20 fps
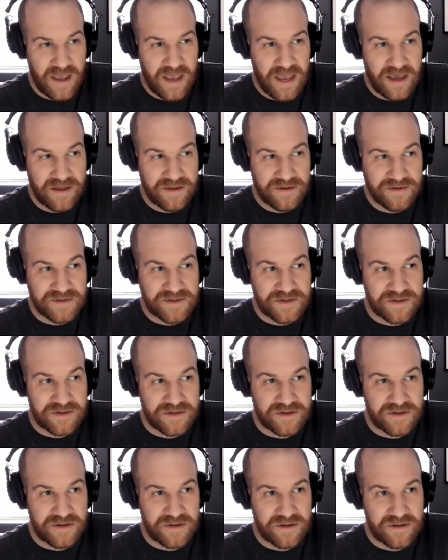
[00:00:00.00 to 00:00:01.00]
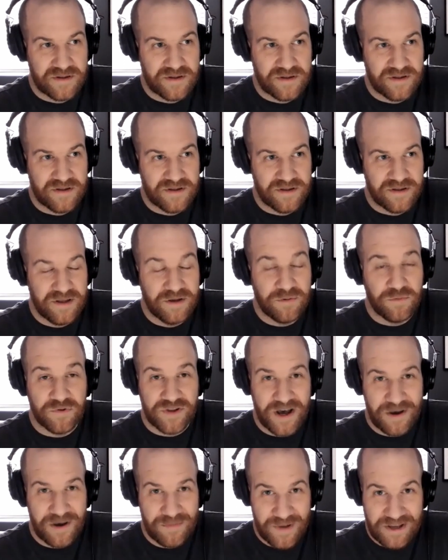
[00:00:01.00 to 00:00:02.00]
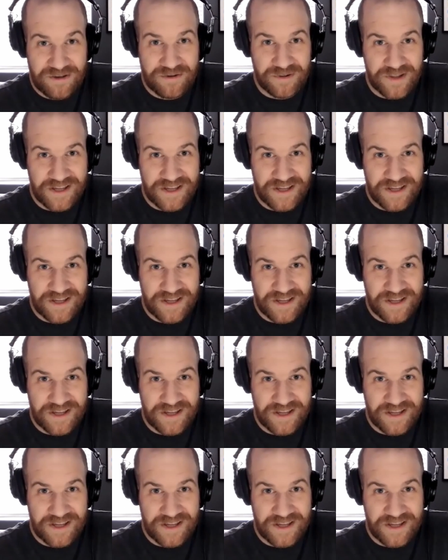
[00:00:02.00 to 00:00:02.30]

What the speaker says: And it will not make you